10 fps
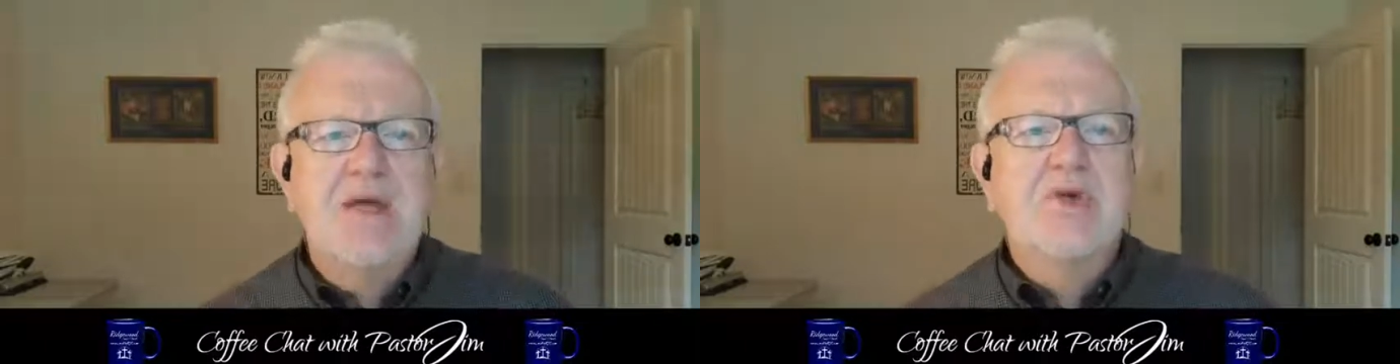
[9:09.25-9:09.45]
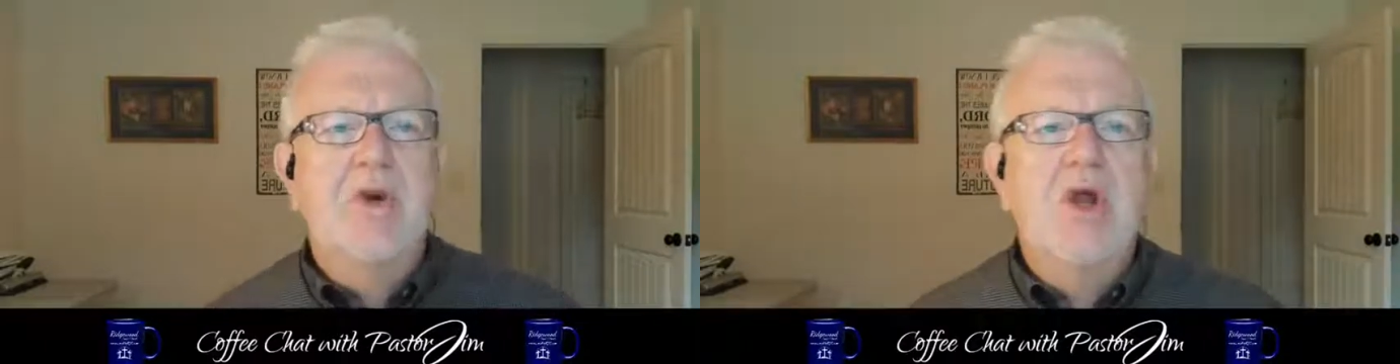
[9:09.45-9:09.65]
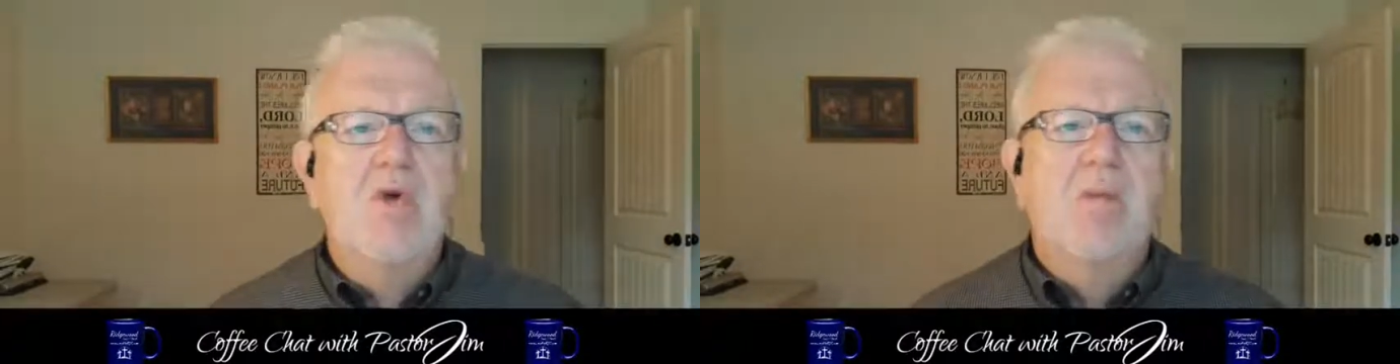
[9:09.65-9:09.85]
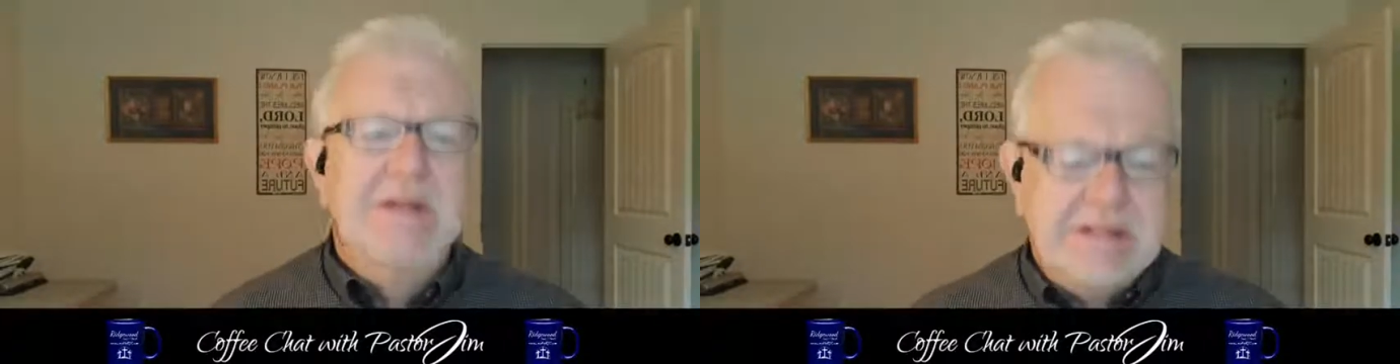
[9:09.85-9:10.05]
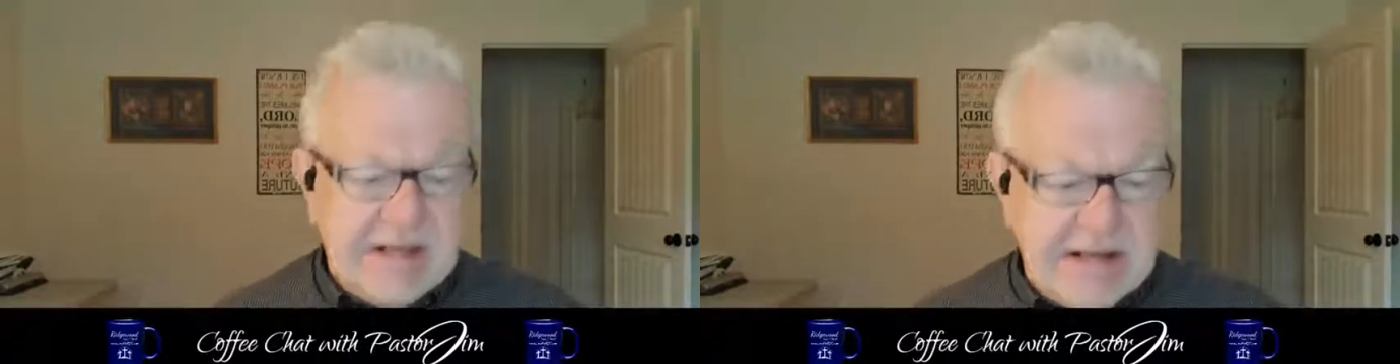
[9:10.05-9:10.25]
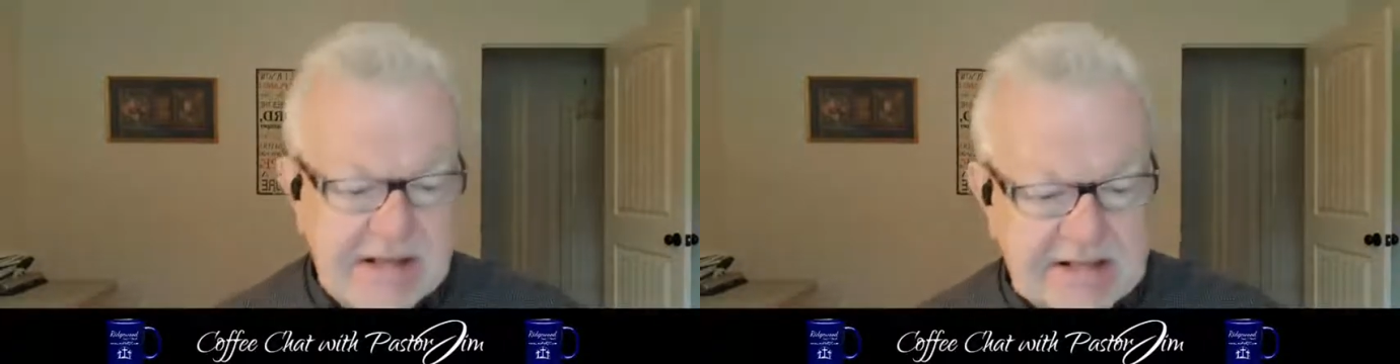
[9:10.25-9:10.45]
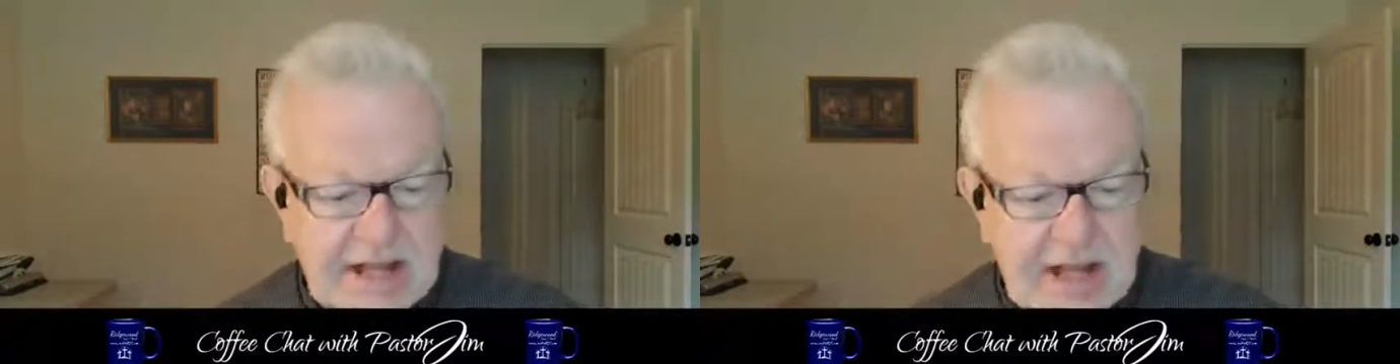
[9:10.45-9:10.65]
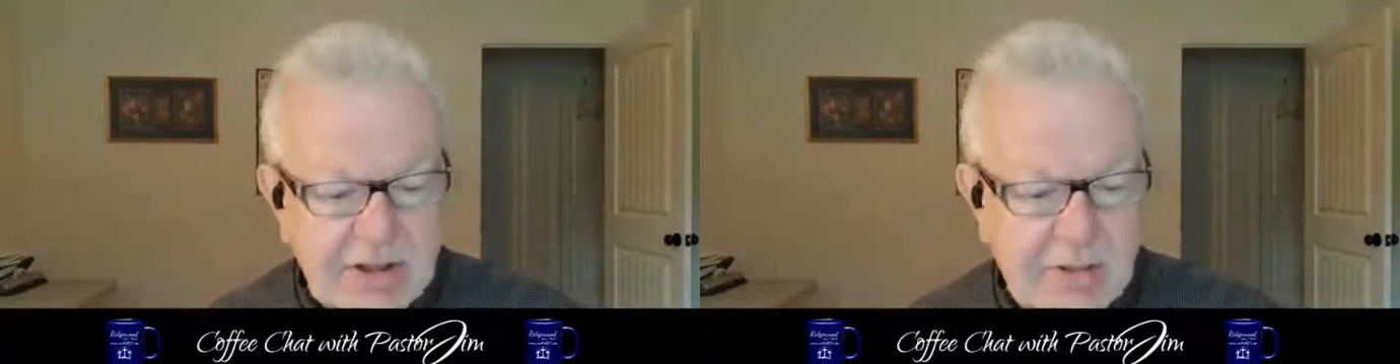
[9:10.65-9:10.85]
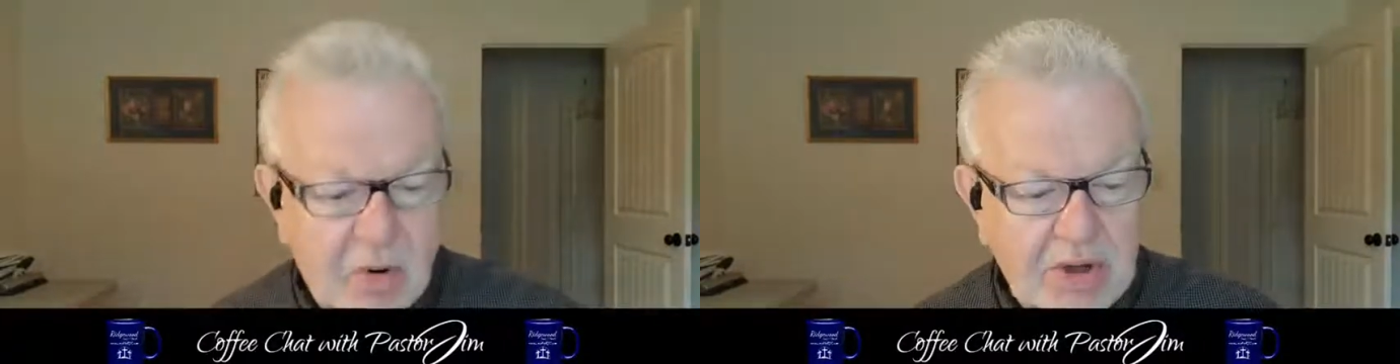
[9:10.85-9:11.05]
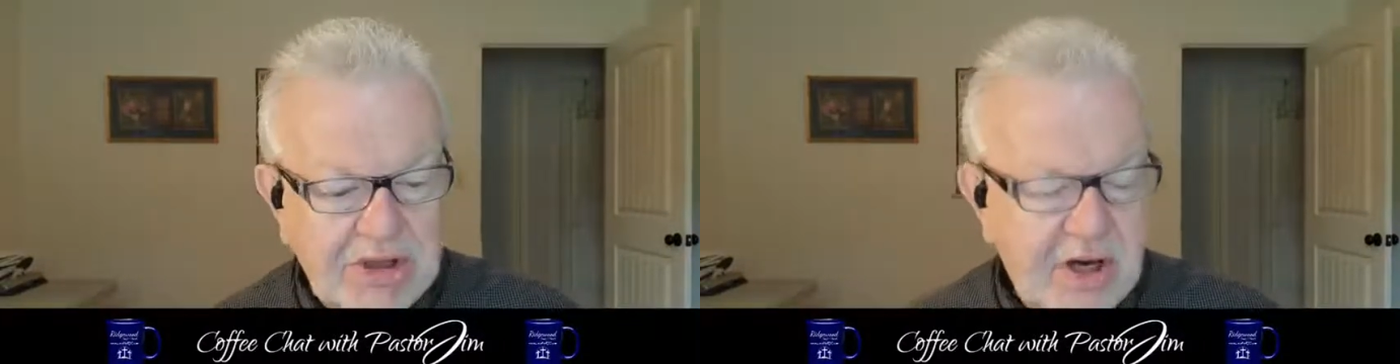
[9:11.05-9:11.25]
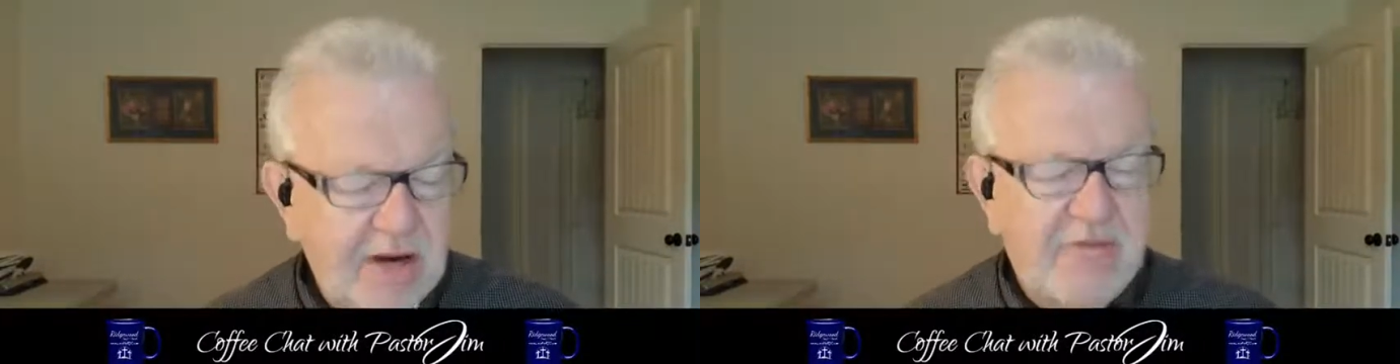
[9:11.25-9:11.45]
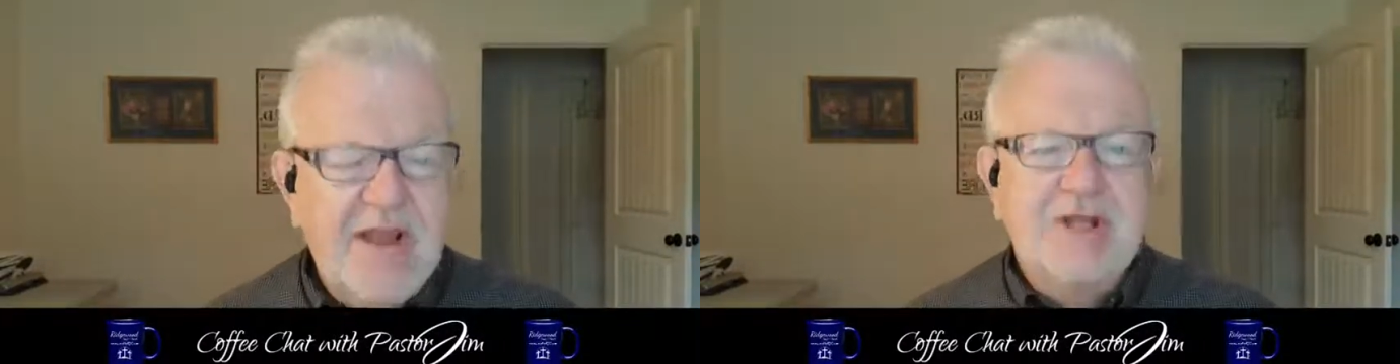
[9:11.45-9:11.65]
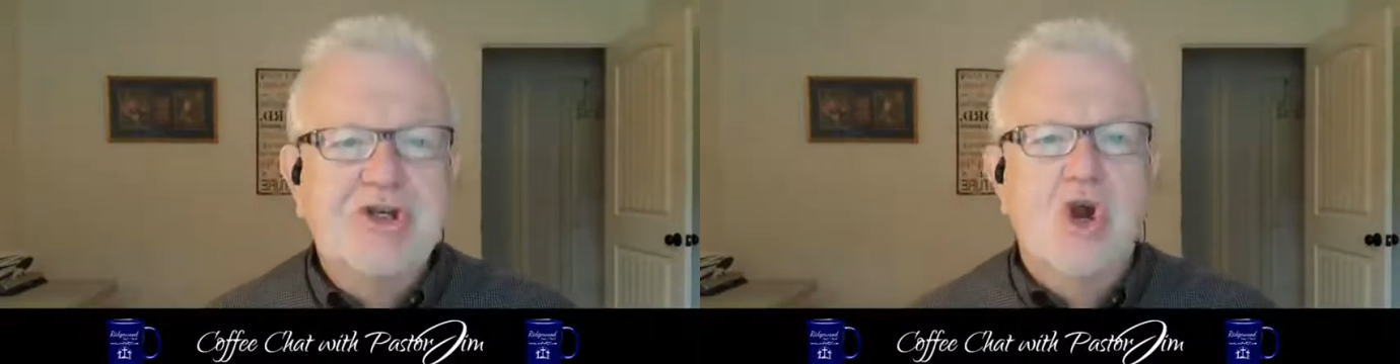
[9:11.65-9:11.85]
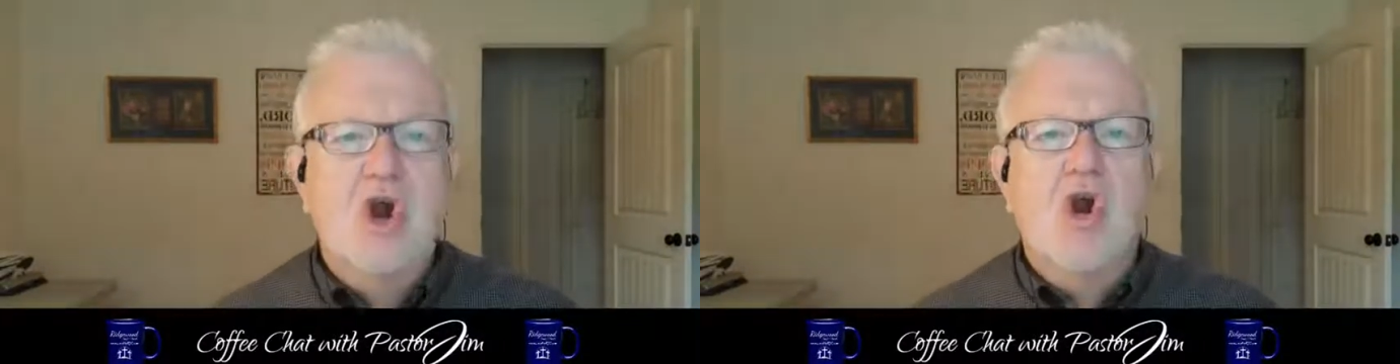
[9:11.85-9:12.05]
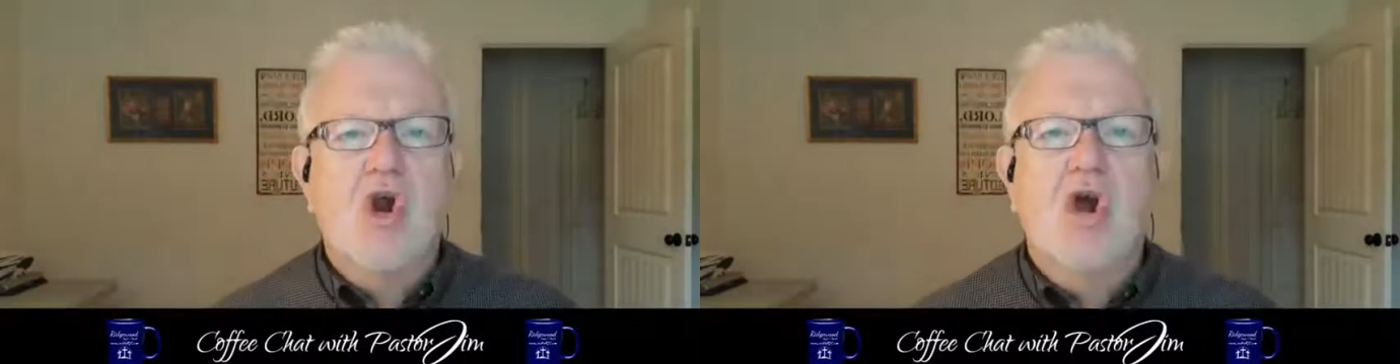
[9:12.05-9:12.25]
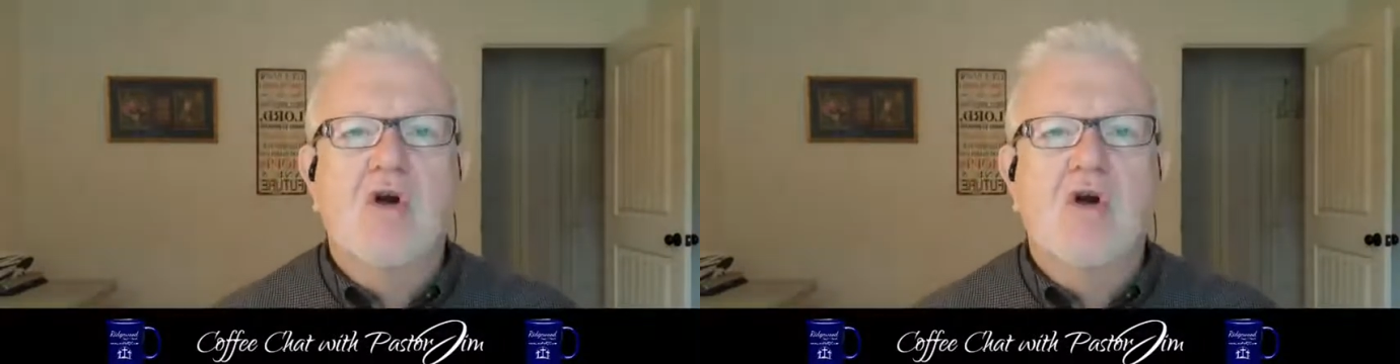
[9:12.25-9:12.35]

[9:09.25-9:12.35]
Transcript: So I know where Miss Denny is. Good morning, Johnny Fletcher.